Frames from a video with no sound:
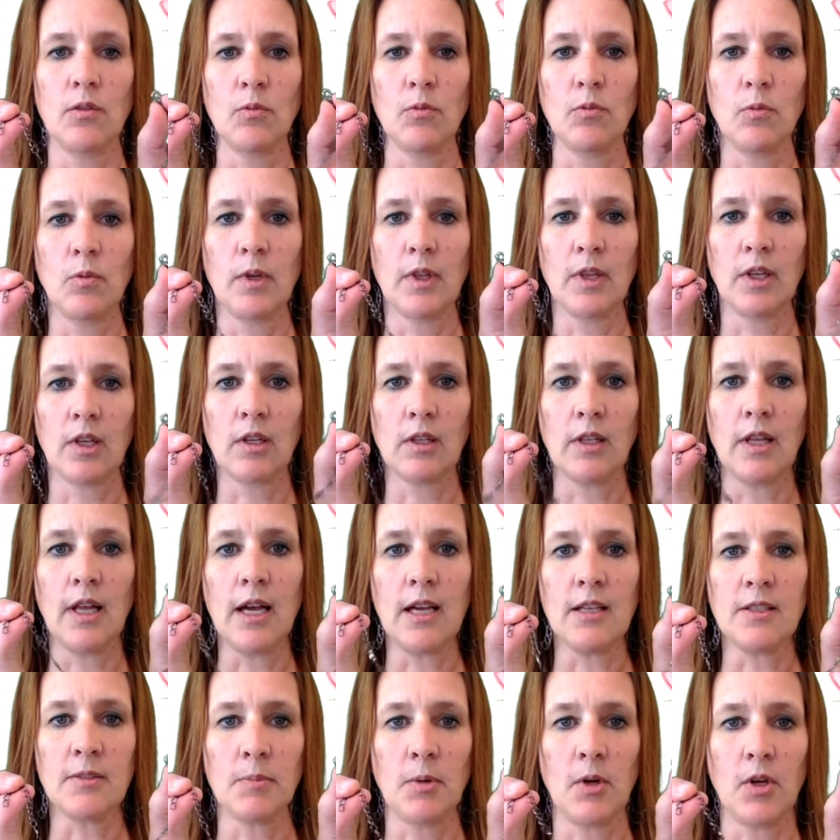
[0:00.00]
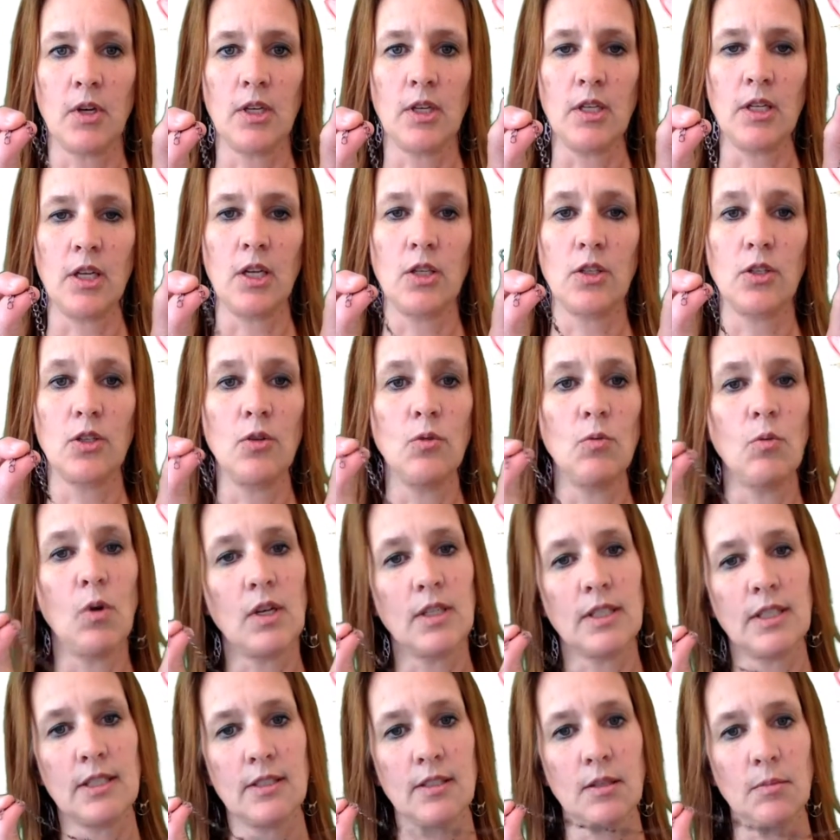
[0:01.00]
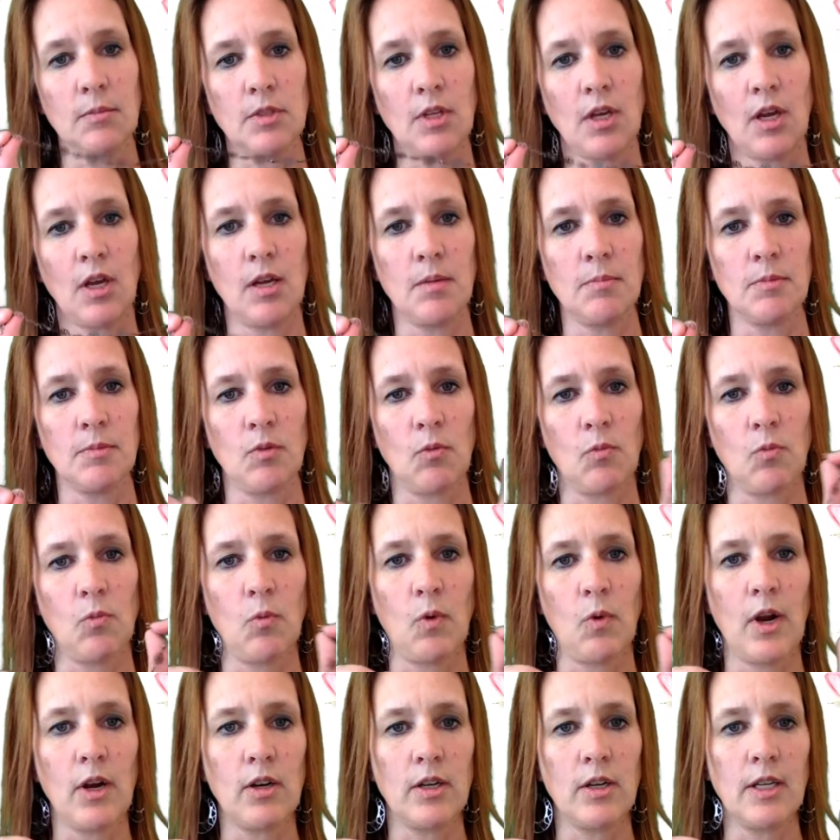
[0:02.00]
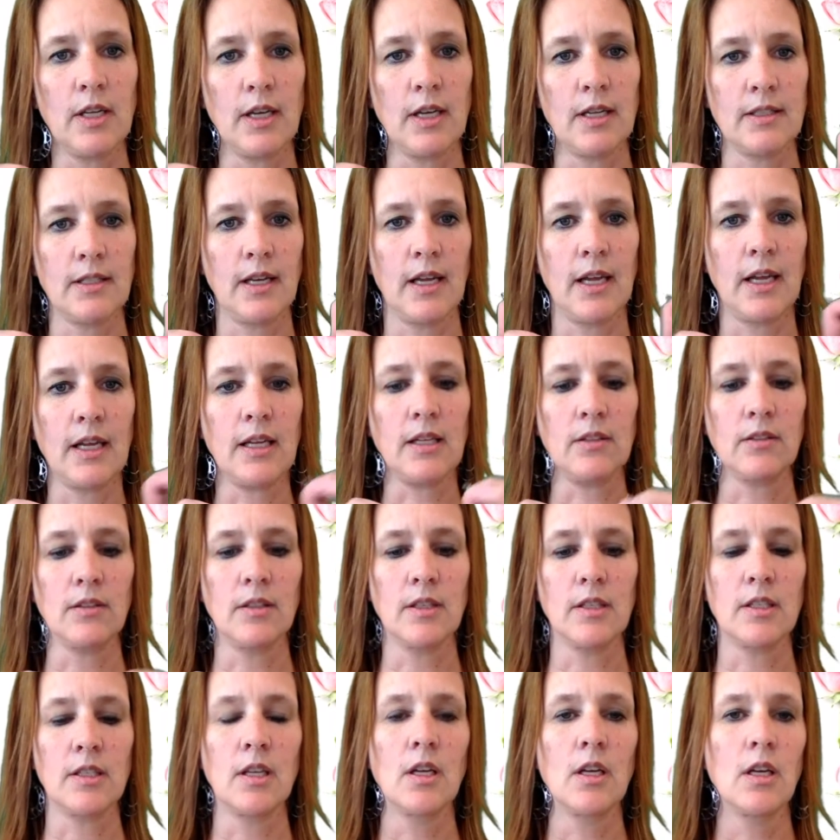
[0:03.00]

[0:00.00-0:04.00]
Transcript: with a clasp on it and you want to sometimes wear it as an anklet,